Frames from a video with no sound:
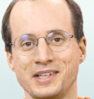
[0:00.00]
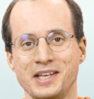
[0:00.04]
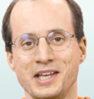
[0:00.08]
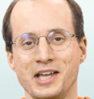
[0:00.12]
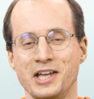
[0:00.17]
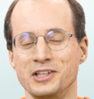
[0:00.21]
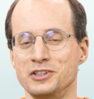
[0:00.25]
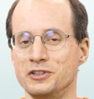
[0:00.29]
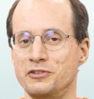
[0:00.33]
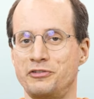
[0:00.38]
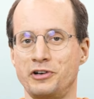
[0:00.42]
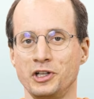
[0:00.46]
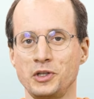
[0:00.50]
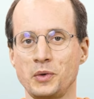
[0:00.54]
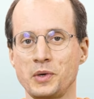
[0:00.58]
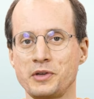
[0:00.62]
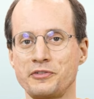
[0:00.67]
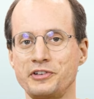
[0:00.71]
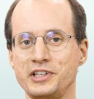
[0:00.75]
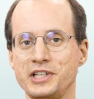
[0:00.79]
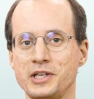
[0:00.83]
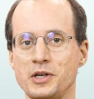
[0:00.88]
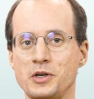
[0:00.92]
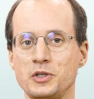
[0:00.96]
In the following
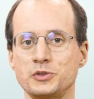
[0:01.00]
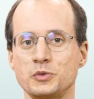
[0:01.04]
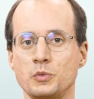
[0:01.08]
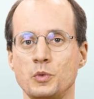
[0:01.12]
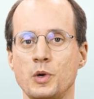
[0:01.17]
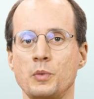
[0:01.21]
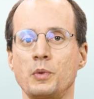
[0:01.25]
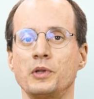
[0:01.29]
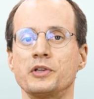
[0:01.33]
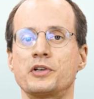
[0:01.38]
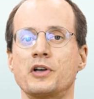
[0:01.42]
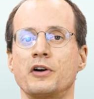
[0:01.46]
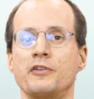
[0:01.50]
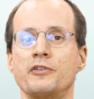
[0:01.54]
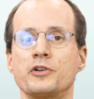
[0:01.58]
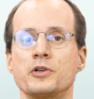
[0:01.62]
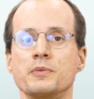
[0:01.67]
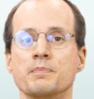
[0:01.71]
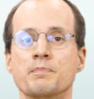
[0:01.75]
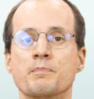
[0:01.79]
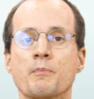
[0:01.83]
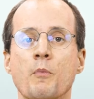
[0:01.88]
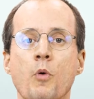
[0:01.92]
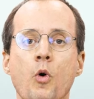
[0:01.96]
videos, we will cover
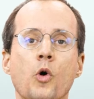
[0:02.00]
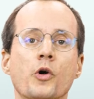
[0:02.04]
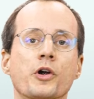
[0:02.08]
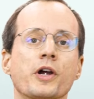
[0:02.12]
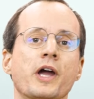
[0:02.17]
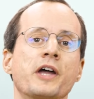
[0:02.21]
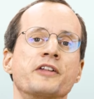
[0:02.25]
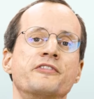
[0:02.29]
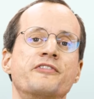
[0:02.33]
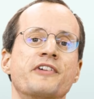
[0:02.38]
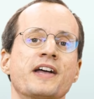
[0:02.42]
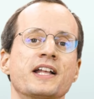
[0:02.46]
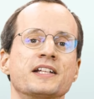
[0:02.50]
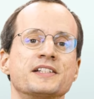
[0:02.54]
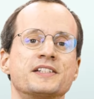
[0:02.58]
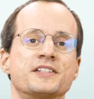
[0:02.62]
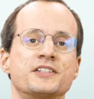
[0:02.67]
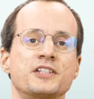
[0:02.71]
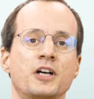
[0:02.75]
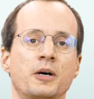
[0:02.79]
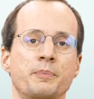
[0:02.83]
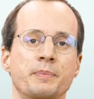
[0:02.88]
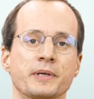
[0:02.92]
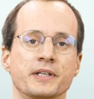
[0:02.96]
more advanced
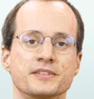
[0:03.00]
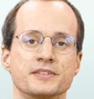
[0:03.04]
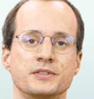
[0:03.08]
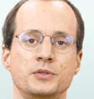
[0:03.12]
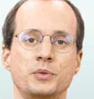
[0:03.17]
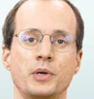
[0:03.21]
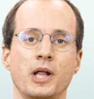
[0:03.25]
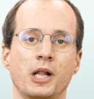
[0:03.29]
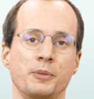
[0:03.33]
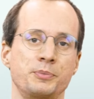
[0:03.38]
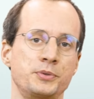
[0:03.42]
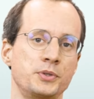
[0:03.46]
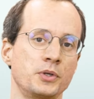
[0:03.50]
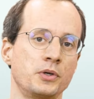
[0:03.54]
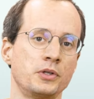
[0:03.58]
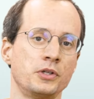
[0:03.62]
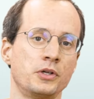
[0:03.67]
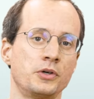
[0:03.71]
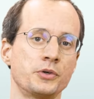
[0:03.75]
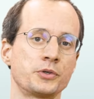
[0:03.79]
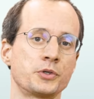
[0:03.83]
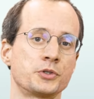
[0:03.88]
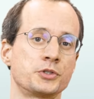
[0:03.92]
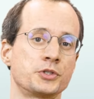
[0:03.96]
topics to help you
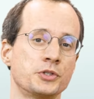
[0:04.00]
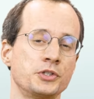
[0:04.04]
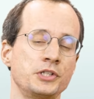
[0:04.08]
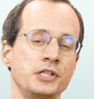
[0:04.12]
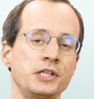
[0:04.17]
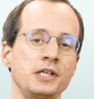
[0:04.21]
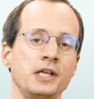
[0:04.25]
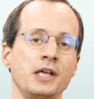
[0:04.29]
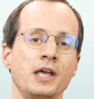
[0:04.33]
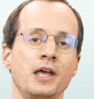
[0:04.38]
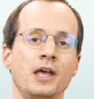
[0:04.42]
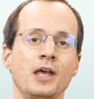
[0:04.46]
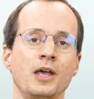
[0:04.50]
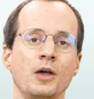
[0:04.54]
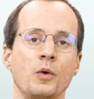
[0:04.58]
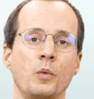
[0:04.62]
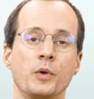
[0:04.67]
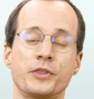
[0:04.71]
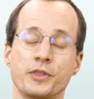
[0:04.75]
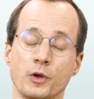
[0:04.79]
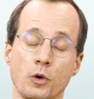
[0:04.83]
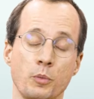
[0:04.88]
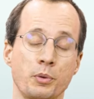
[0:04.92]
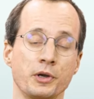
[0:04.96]
along your journey
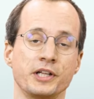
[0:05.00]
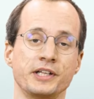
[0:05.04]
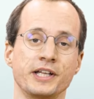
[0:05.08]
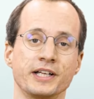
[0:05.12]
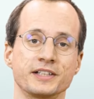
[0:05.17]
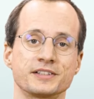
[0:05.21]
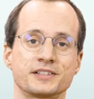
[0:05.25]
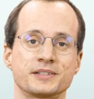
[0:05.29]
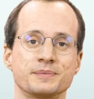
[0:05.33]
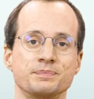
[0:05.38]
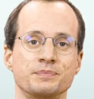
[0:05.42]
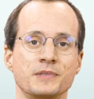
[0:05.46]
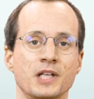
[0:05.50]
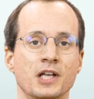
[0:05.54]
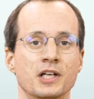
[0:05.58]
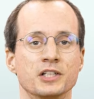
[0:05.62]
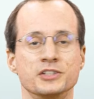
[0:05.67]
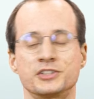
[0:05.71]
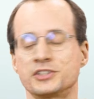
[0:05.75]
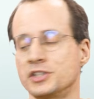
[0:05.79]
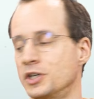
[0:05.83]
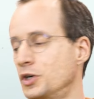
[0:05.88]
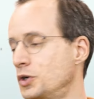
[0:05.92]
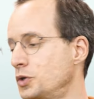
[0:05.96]
with OpenEdX.
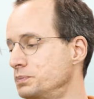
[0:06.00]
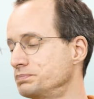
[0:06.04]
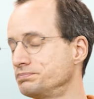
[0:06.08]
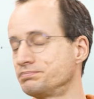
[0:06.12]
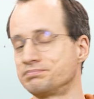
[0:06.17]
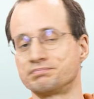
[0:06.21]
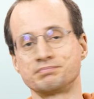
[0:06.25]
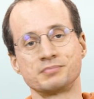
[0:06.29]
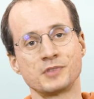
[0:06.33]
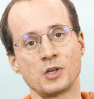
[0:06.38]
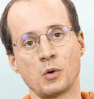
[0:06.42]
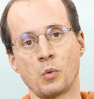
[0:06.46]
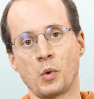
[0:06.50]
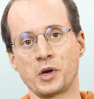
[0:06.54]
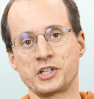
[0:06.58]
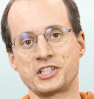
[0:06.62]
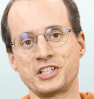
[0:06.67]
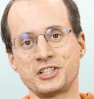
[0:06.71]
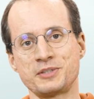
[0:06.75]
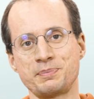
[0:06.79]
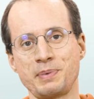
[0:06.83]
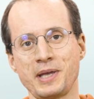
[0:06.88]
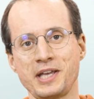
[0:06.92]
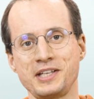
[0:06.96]
So, watch the
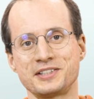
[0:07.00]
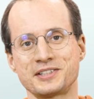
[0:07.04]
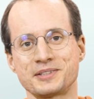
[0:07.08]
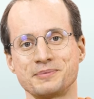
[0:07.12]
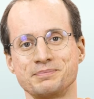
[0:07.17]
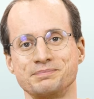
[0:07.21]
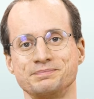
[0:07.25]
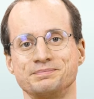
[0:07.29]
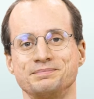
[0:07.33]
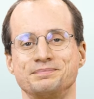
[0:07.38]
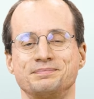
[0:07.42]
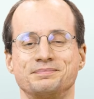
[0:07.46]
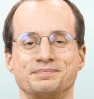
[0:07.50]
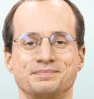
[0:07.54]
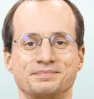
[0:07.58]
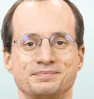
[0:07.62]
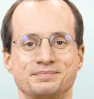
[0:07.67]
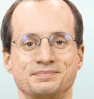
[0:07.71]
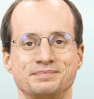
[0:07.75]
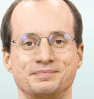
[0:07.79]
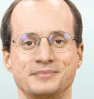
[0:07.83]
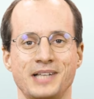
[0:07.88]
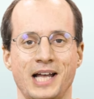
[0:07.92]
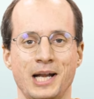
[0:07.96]
space!
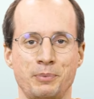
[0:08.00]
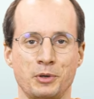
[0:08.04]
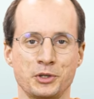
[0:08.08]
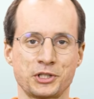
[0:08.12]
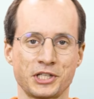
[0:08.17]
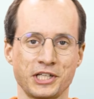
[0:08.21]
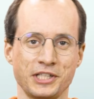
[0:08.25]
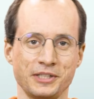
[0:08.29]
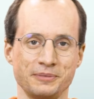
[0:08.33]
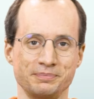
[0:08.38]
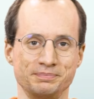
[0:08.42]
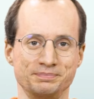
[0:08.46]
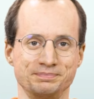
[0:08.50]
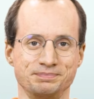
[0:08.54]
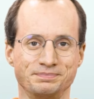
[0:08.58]
À la prochaine!